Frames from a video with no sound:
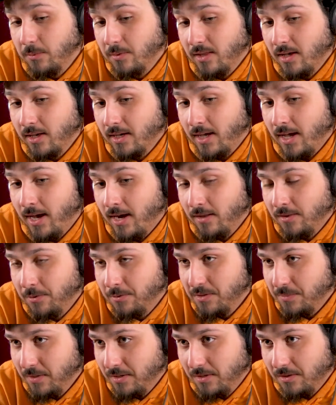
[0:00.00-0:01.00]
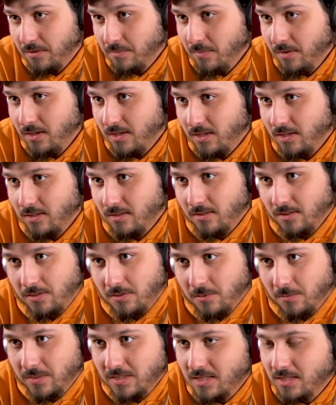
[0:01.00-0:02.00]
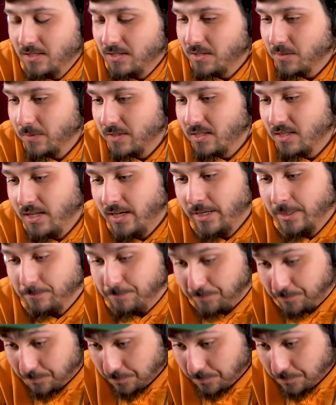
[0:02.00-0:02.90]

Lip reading: with like how they were spending their money and what's this, what's that.